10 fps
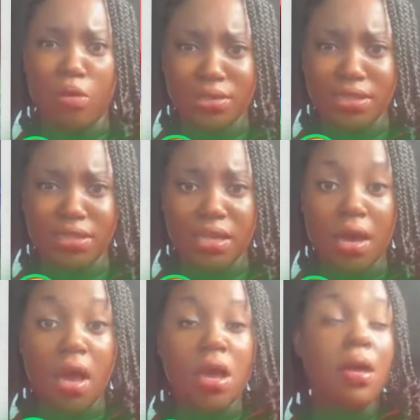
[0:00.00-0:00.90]
about
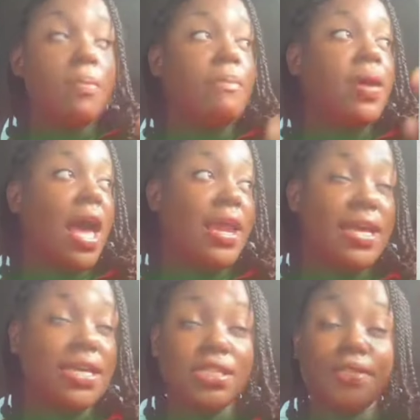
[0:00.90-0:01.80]
it. Be
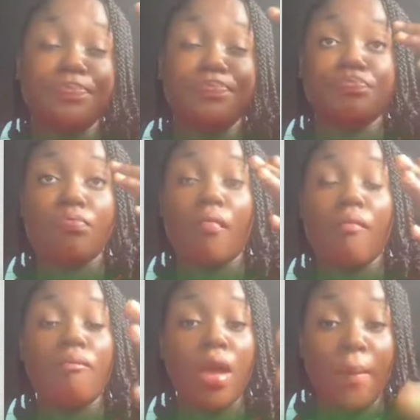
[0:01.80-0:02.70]
honest,
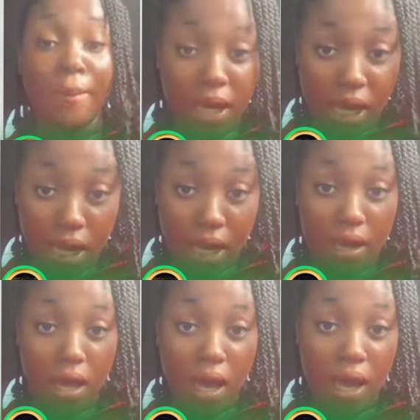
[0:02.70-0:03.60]
me,
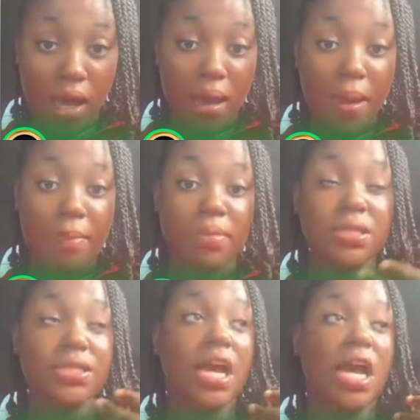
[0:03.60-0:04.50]
me
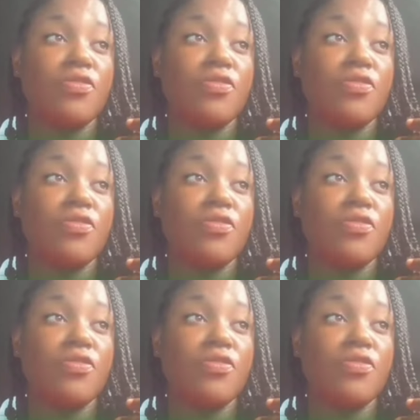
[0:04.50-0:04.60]
start